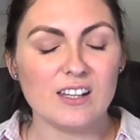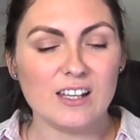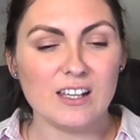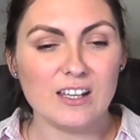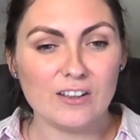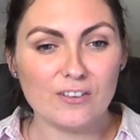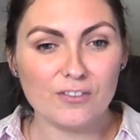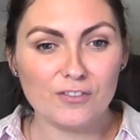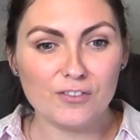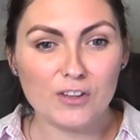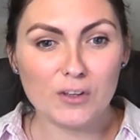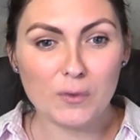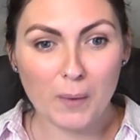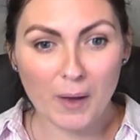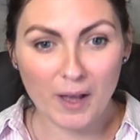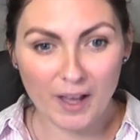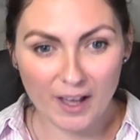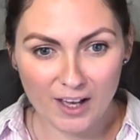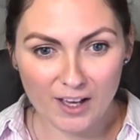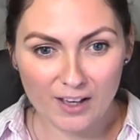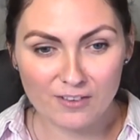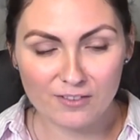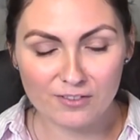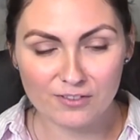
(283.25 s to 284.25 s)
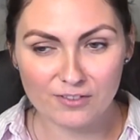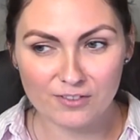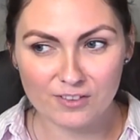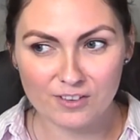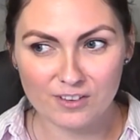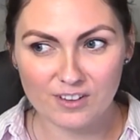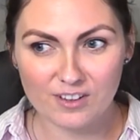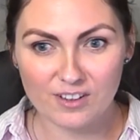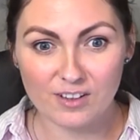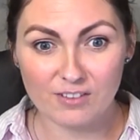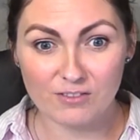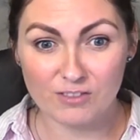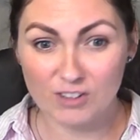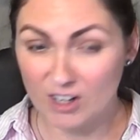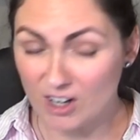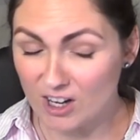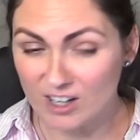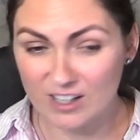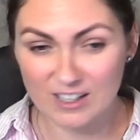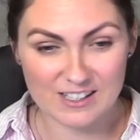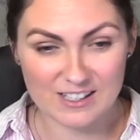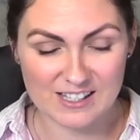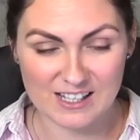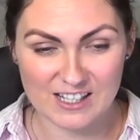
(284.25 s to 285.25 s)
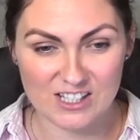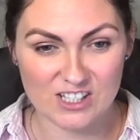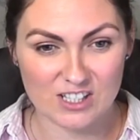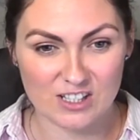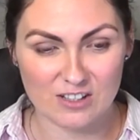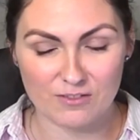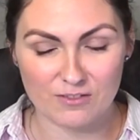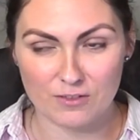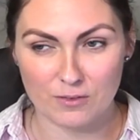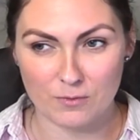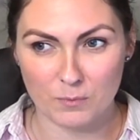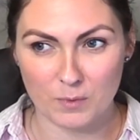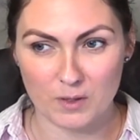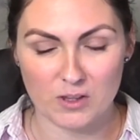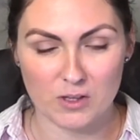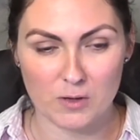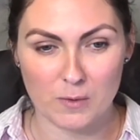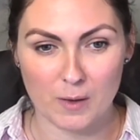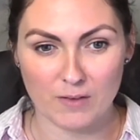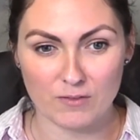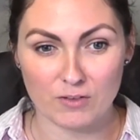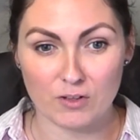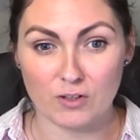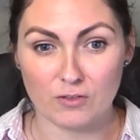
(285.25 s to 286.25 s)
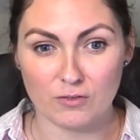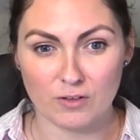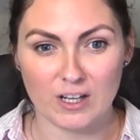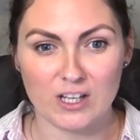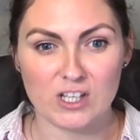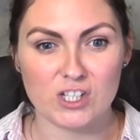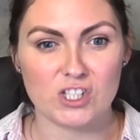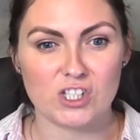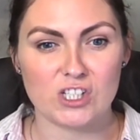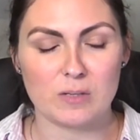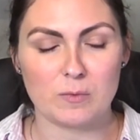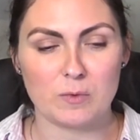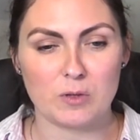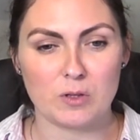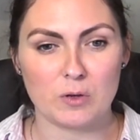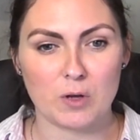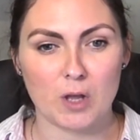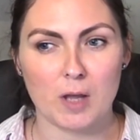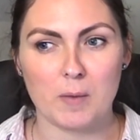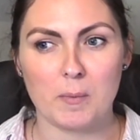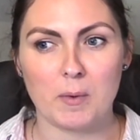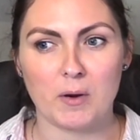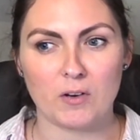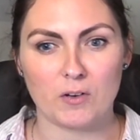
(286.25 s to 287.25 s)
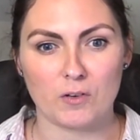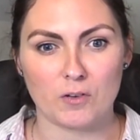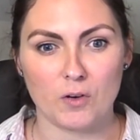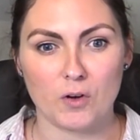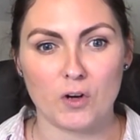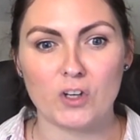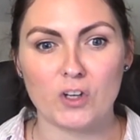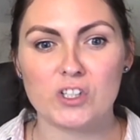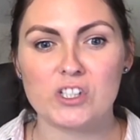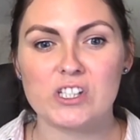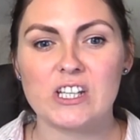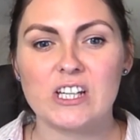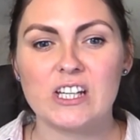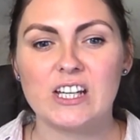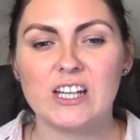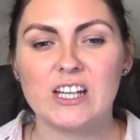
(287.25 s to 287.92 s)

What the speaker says: If you have, regardless actually of whether you have a good relationship with your co-parent or not,